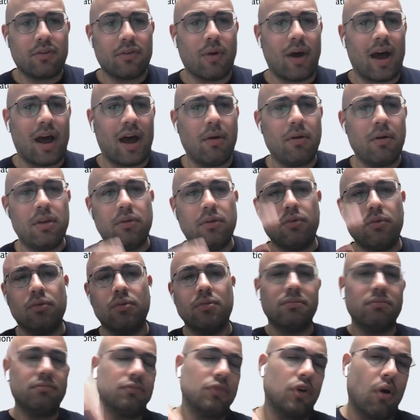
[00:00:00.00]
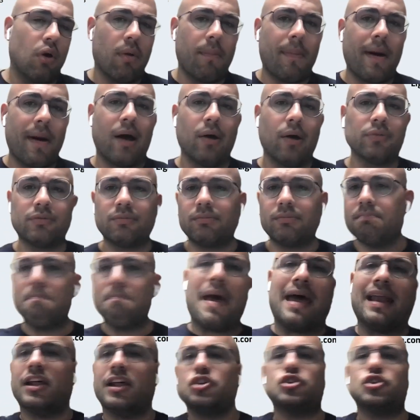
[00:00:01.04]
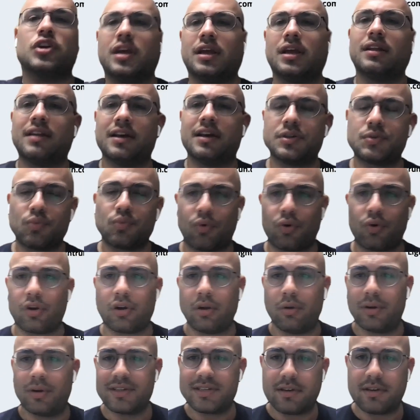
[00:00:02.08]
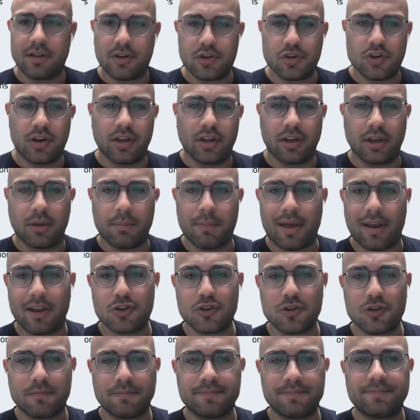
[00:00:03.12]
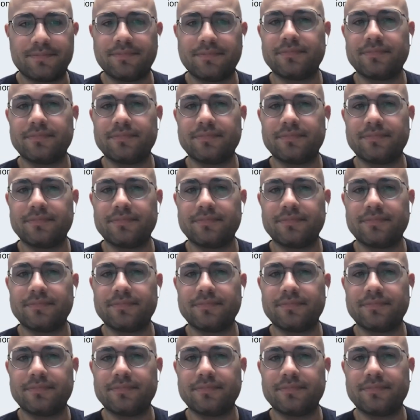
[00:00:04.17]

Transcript: So how do you go about managing this workload as an engineering manager?